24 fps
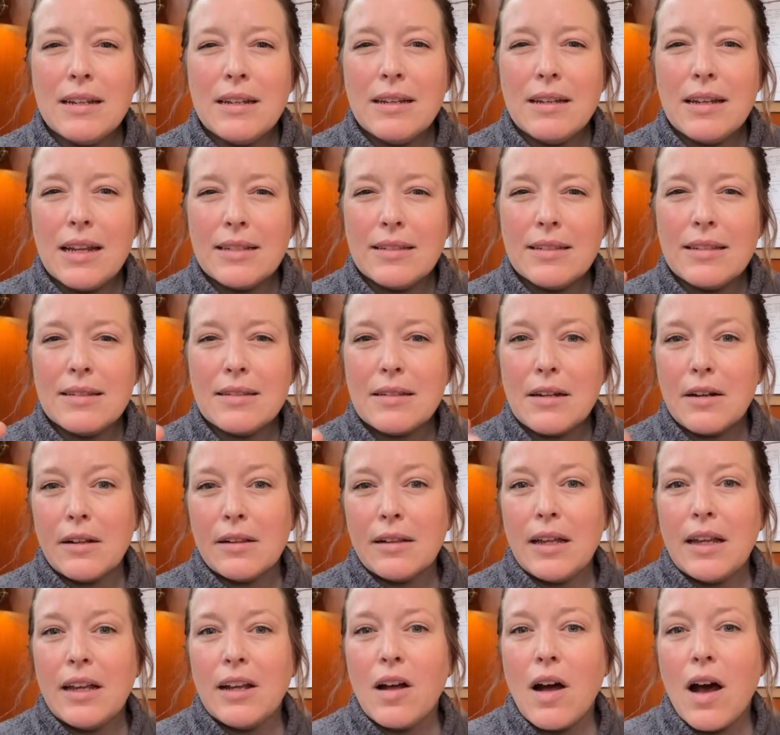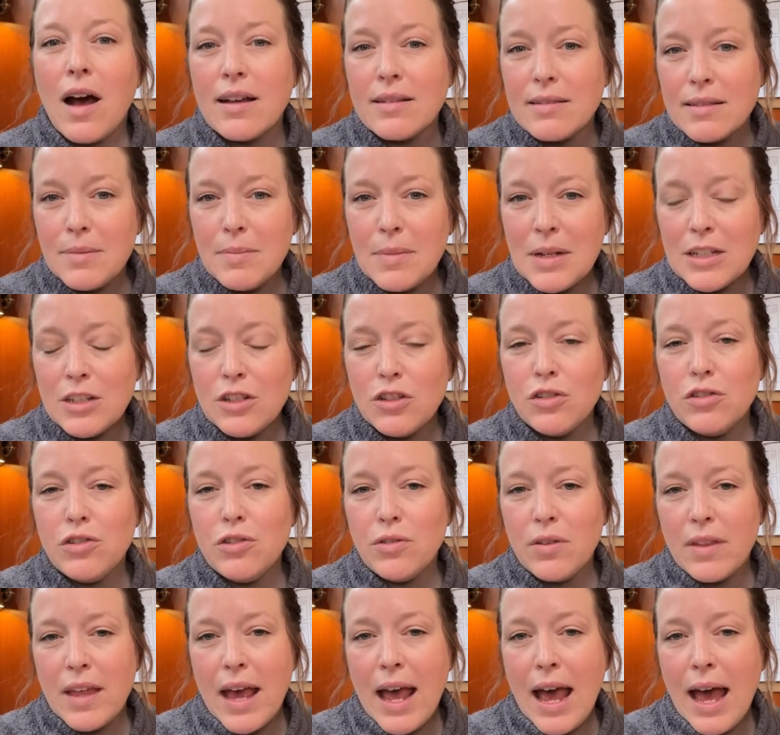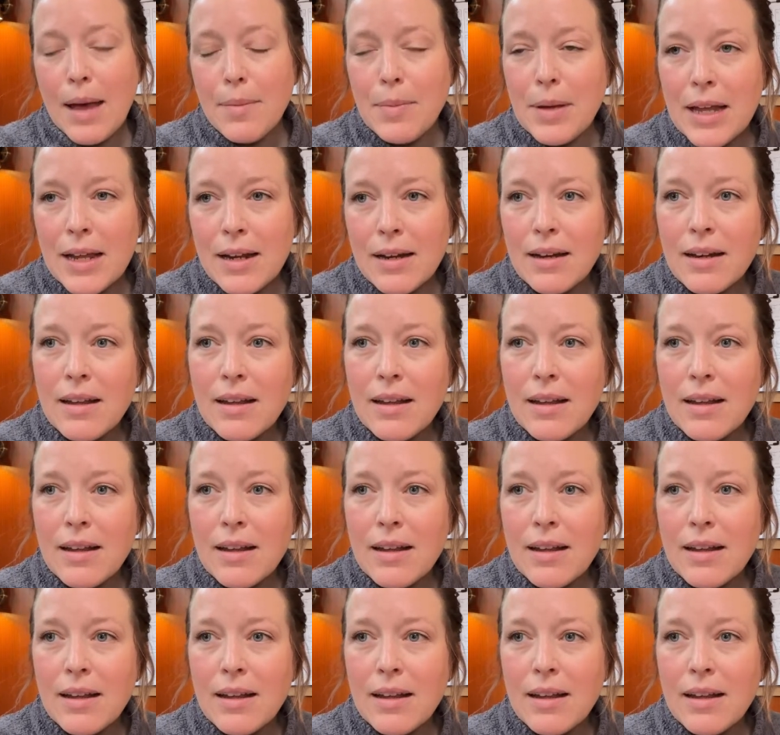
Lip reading: necessarily causing me to do the habit,